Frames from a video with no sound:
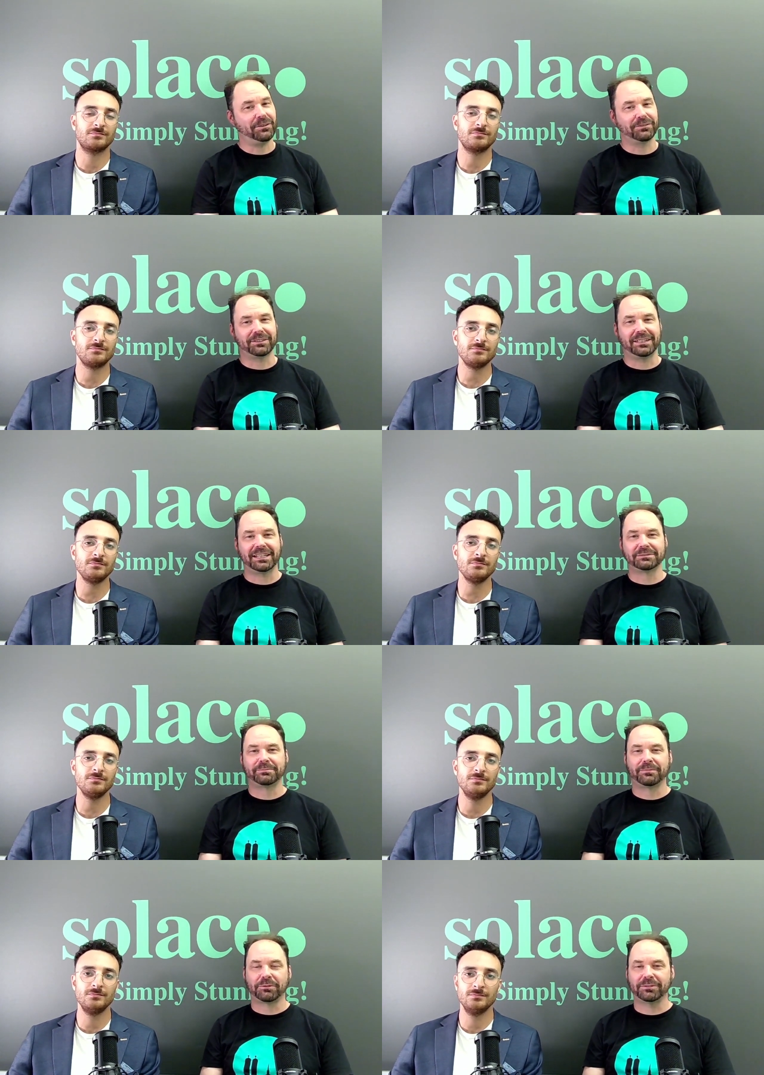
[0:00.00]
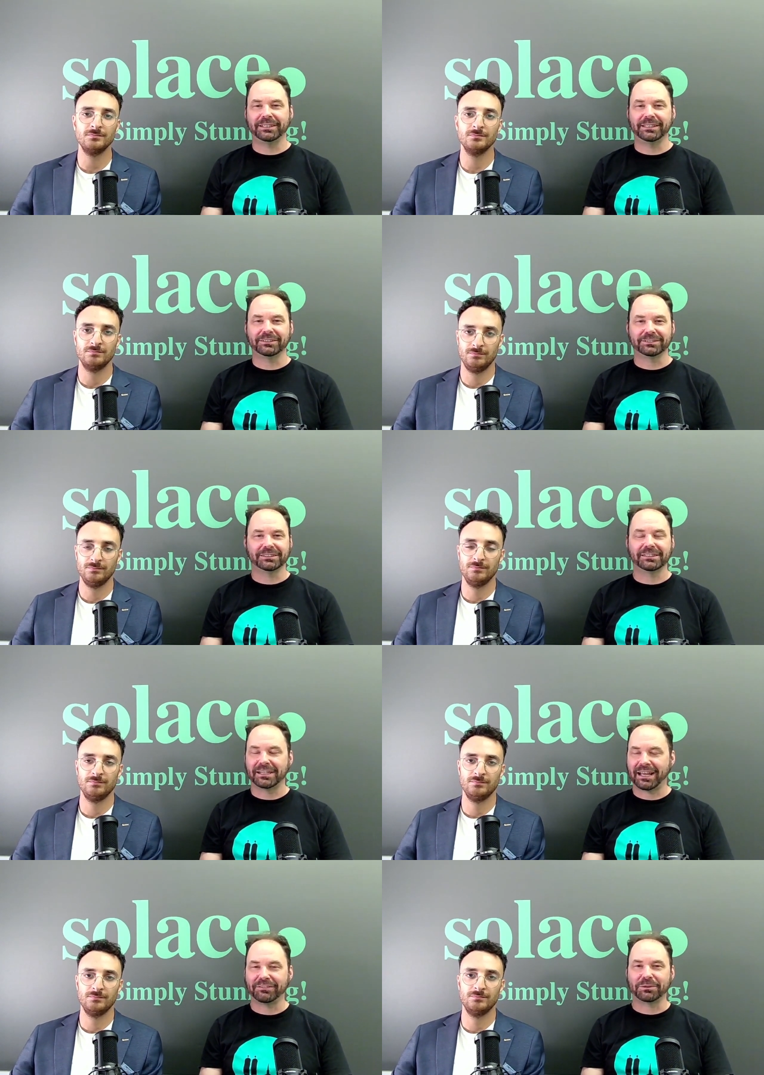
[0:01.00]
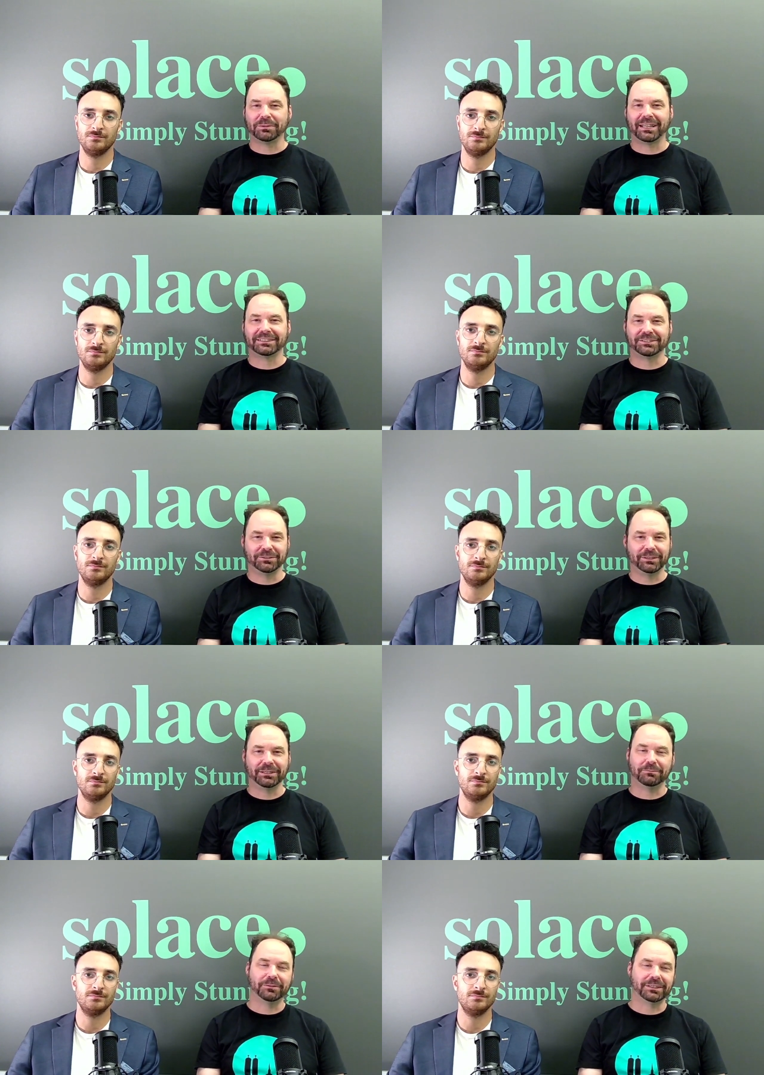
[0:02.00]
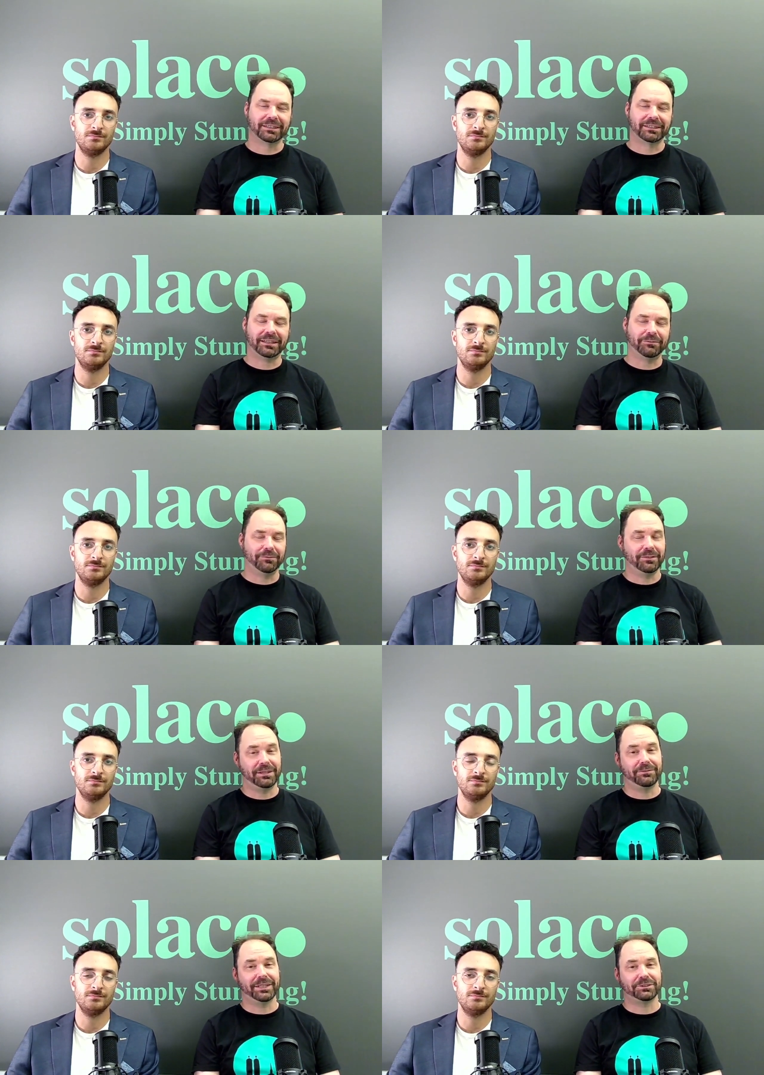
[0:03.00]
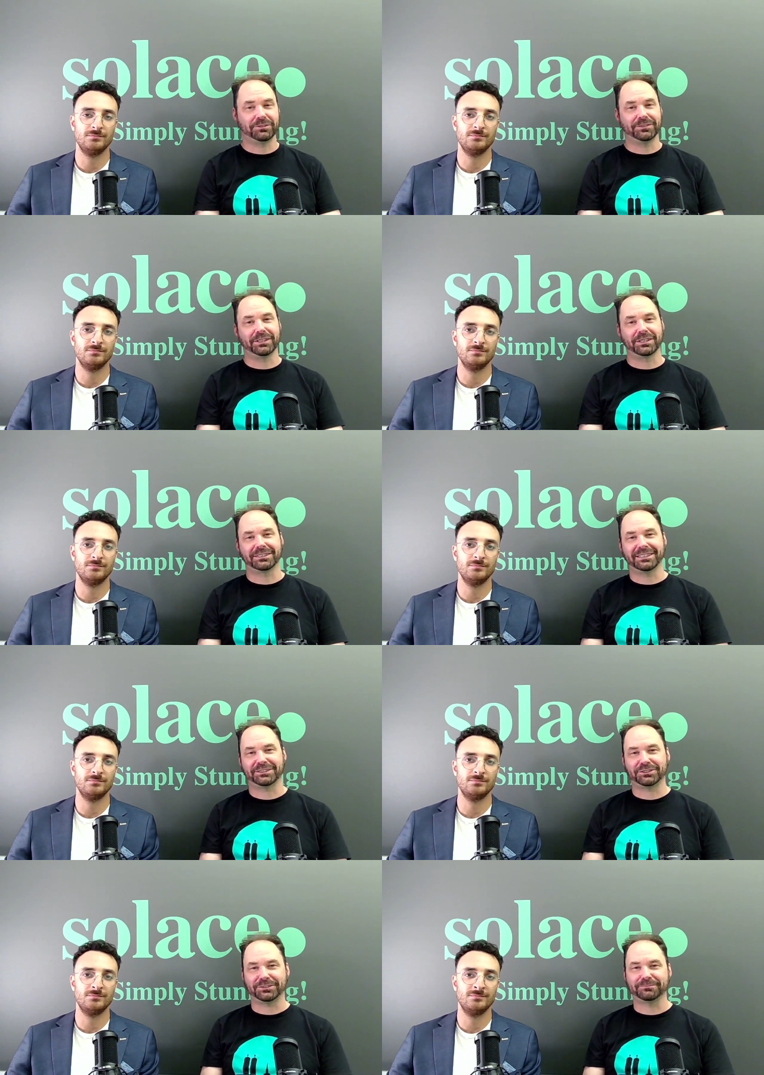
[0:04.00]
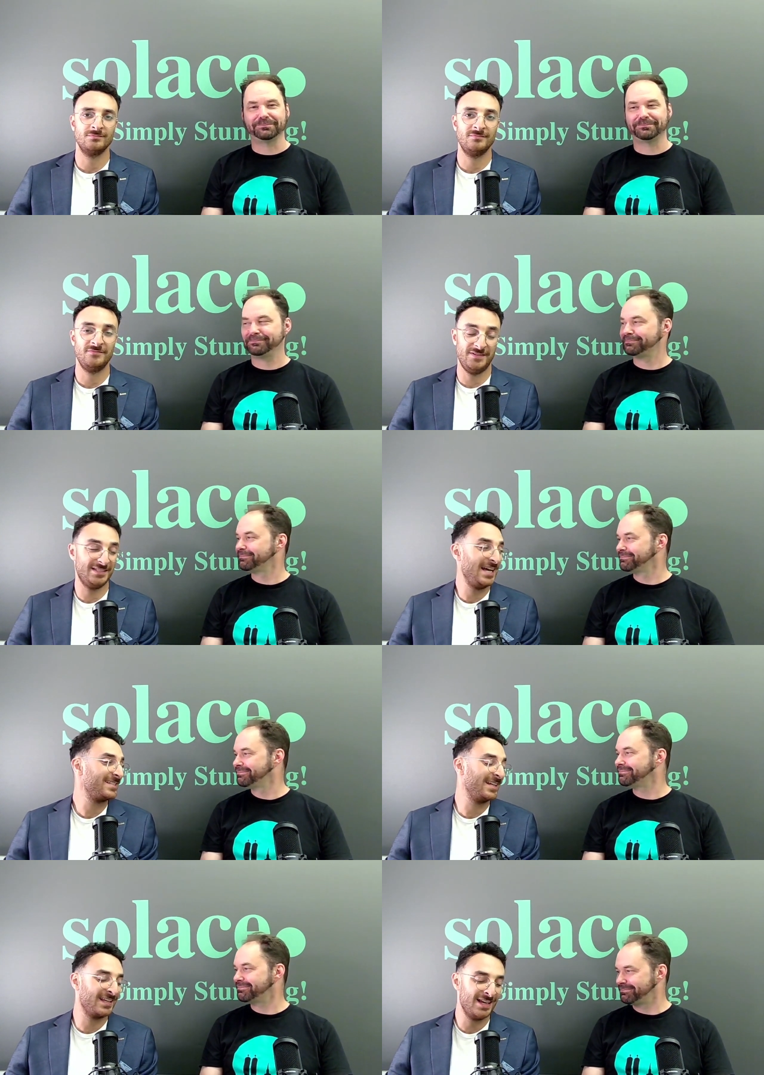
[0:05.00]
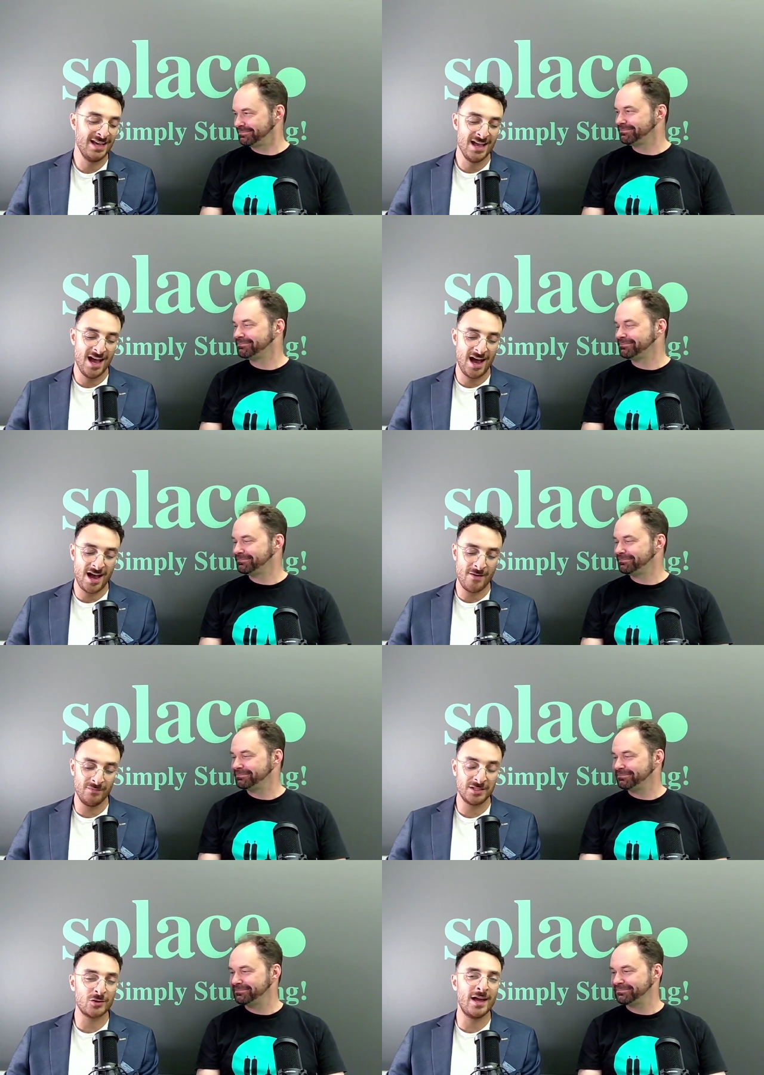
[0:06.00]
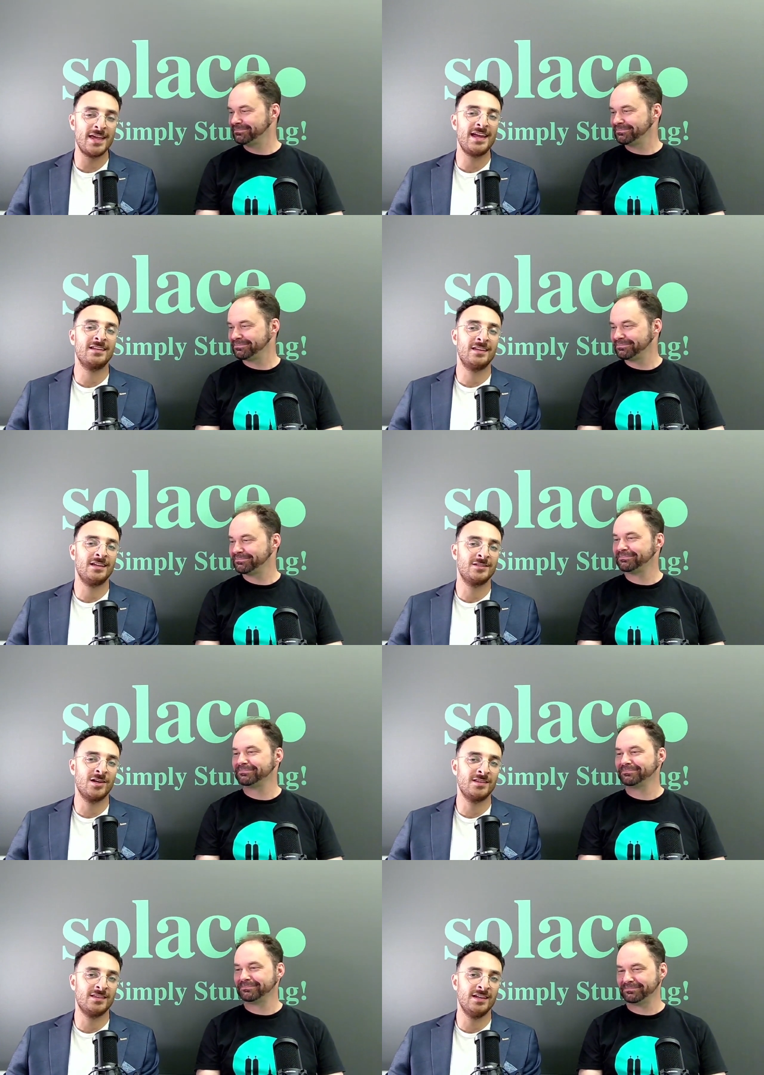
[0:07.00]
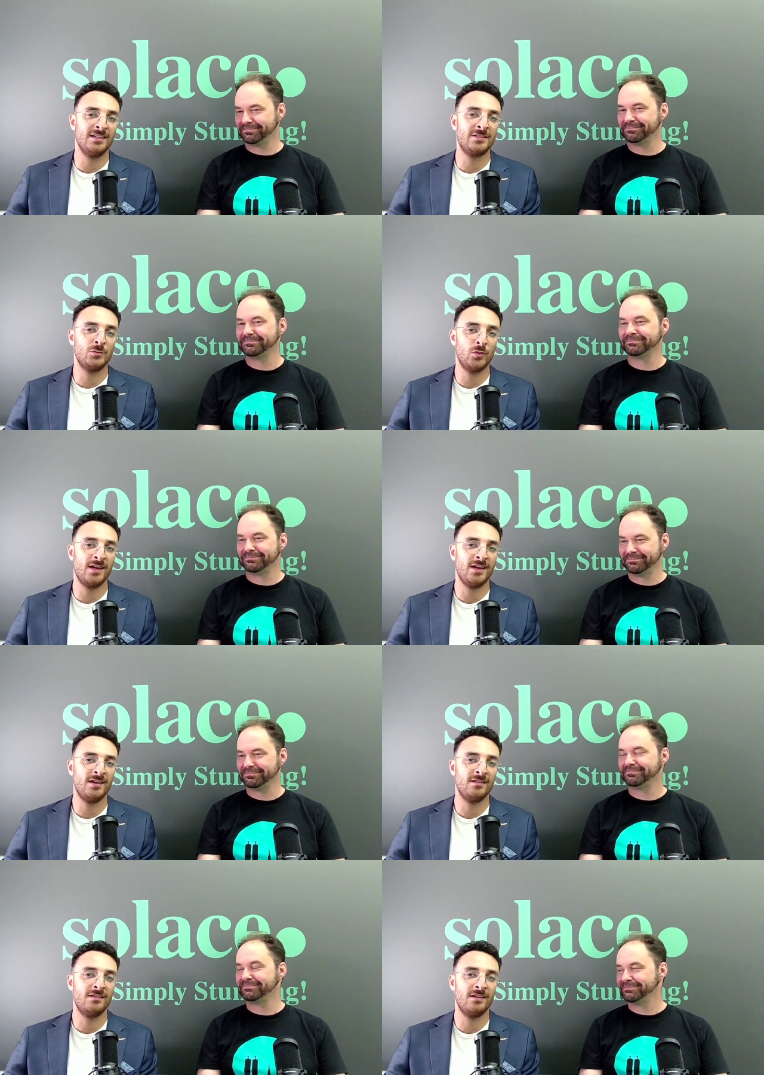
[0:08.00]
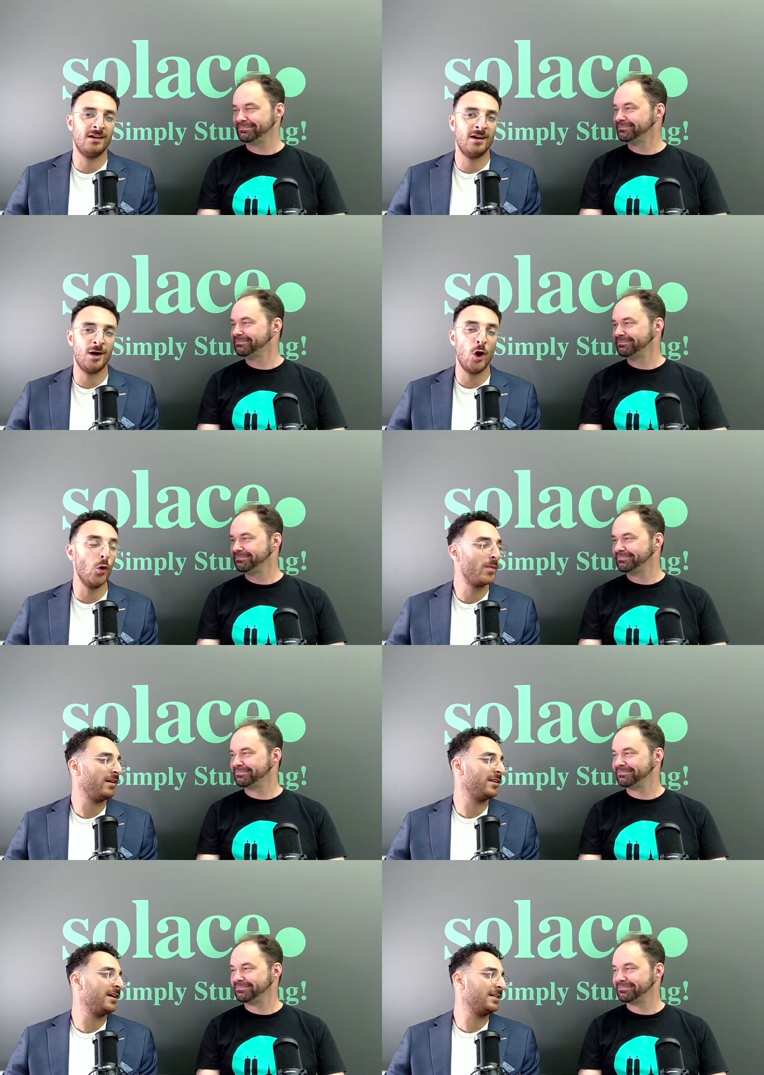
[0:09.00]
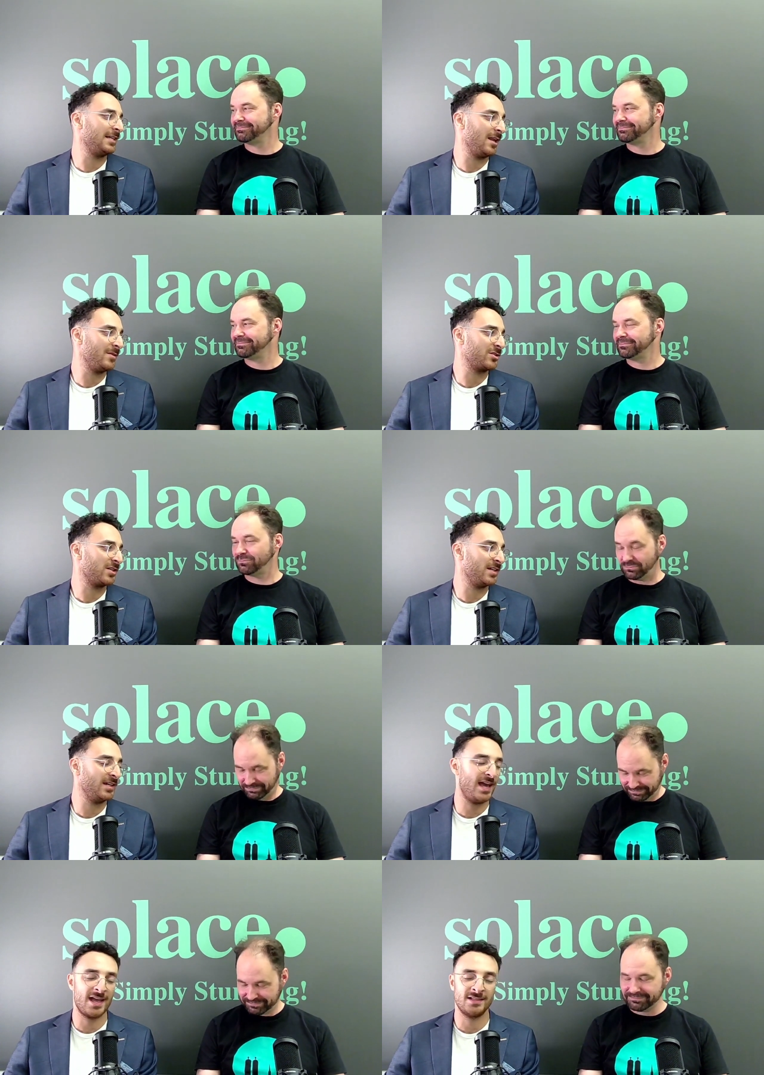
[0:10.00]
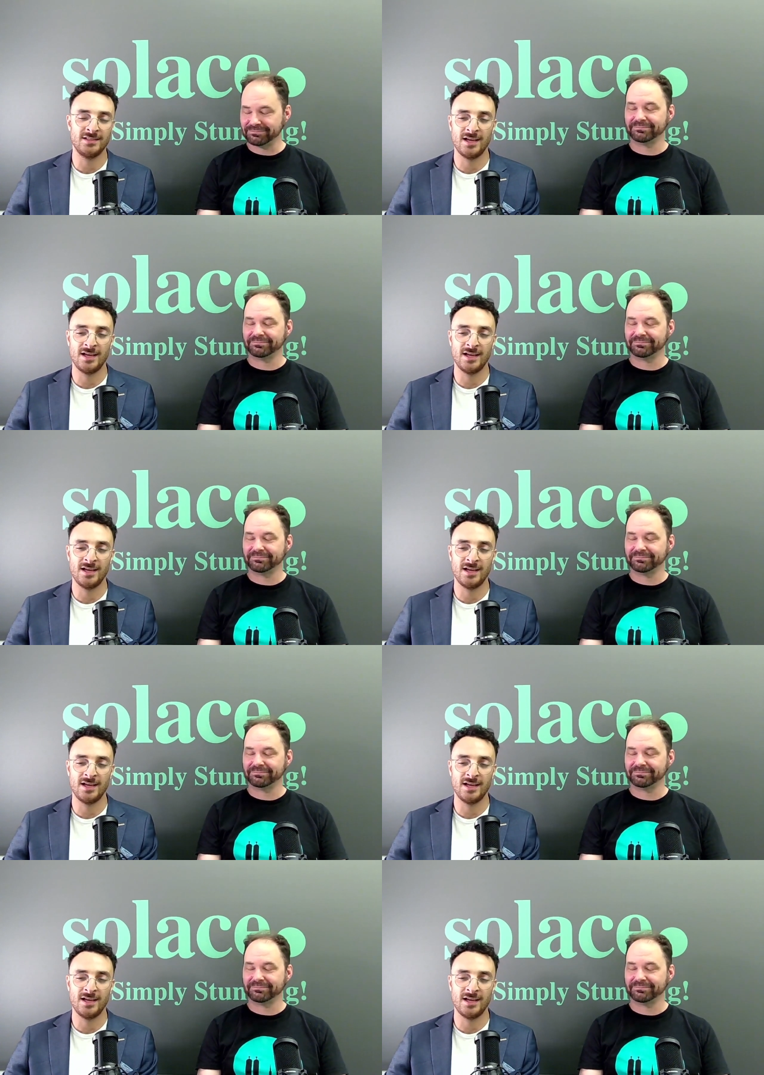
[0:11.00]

Speaker 1: over the last three years and having a blast doing it with the event driven architecture.
Speaker 2: Fantastic. Um, let's go ahead and kickstart this with uh, open telemetry and uh,